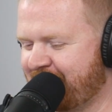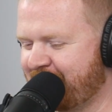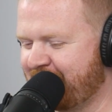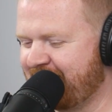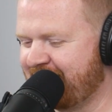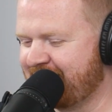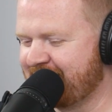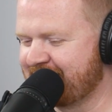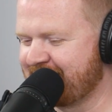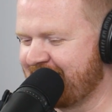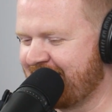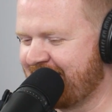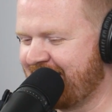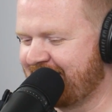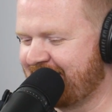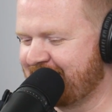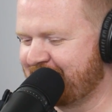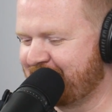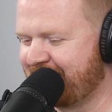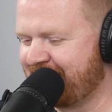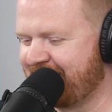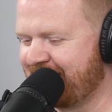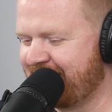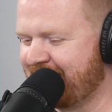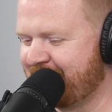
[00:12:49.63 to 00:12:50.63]
fault because I had
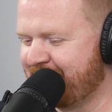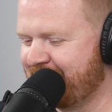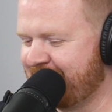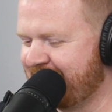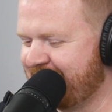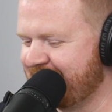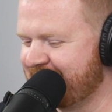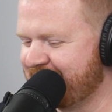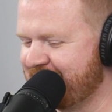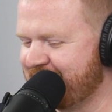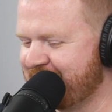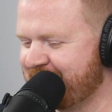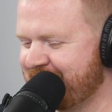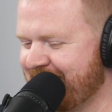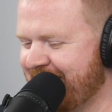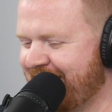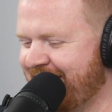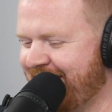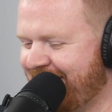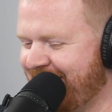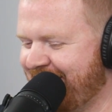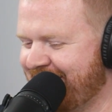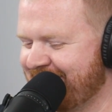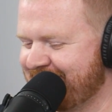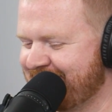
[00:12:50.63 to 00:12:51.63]
to bring it up because you
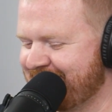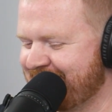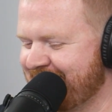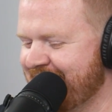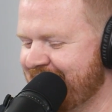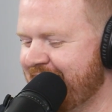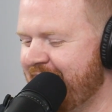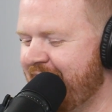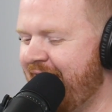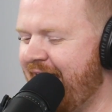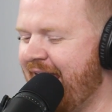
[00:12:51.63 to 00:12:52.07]
said us.